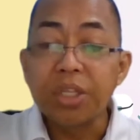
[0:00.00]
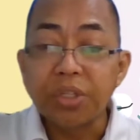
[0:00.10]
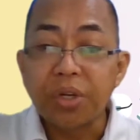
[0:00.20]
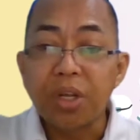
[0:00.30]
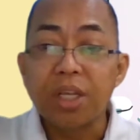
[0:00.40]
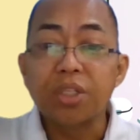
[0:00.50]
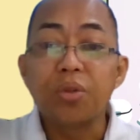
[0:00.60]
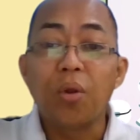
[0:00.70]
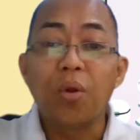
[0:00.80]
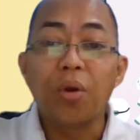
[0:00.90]
teacher is
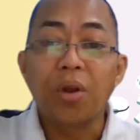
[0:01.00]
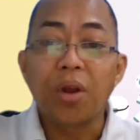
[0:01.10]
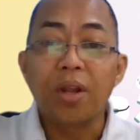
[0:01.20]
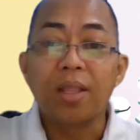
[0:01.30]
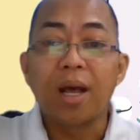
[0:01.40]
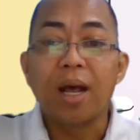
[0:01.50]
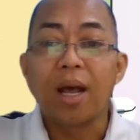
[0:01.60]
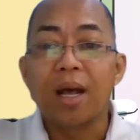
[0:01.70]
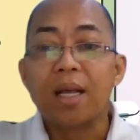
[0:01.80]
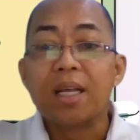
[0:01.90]
no longer
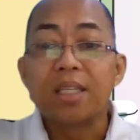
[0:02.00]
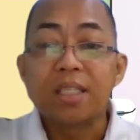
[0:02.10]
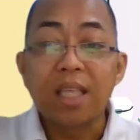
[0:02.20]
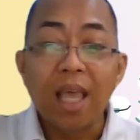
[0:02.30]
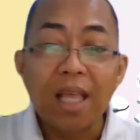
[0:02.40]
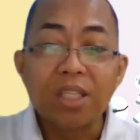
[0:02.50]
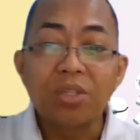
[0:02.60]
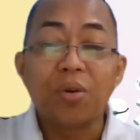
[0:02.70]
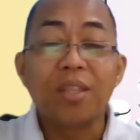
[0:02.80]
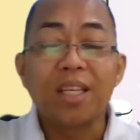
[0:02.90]
the
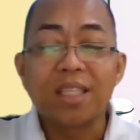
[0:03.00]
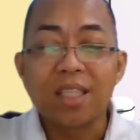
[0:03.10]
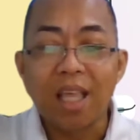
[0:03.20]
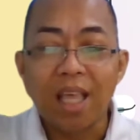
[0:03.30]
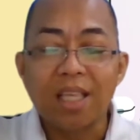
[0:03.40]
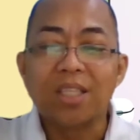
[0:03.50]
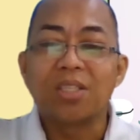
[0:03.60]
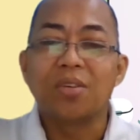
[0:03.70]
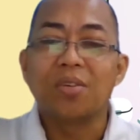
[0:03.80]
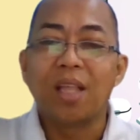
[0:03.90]
sage on the
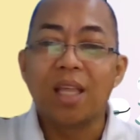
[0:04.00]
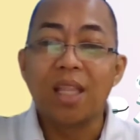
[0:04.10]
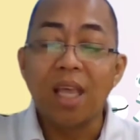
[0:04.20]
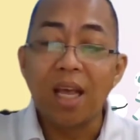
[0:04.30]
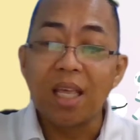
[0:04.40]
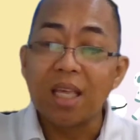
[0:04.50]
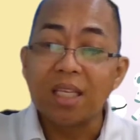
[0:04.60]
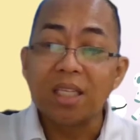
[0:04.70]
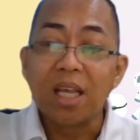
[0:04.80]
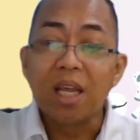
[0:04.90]
stage. The idea
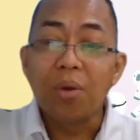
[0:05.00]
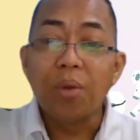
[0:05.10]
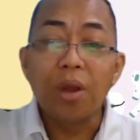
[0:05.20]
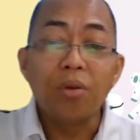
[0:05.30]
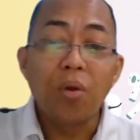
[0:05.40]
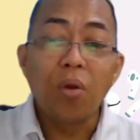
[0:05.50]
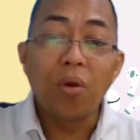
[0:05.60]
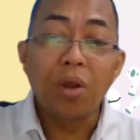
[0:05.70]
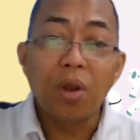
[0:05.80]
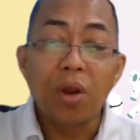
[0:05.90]
is we are no
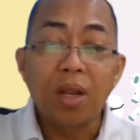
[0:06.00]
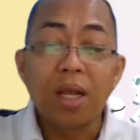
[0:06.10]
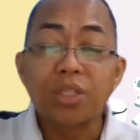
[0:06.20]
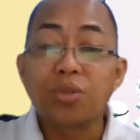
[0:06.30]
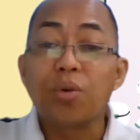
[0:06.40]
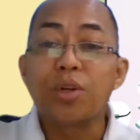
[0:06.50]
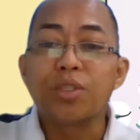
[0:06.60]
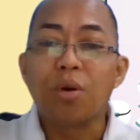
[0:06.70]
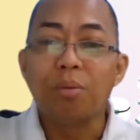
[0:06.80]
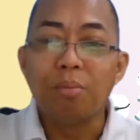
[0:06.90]
longer the
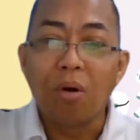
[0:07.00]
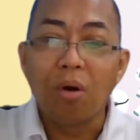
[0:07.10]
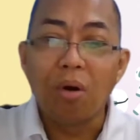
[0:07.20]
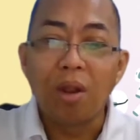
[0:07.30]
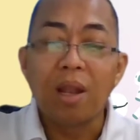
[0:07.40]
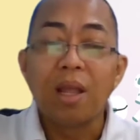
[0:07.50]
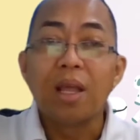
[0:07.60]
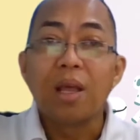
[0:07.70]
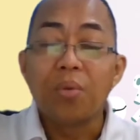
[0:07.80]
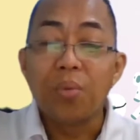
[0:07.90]
source of all
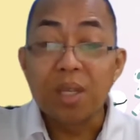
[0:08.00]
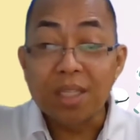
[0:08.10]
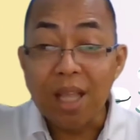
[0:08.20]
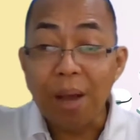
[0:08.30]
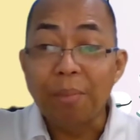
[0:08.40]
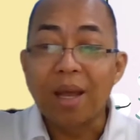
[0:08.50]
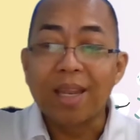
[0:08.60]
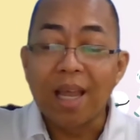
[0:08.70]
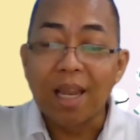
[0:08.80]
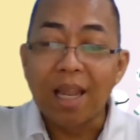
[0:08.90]
wisdom
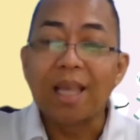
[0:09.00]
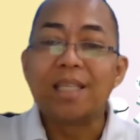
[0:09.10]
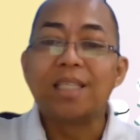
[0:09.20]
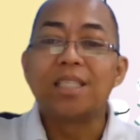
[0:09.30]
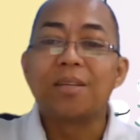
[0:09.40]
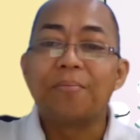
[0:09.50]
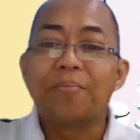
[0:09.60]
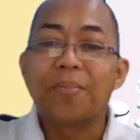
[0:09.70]
and knowledge.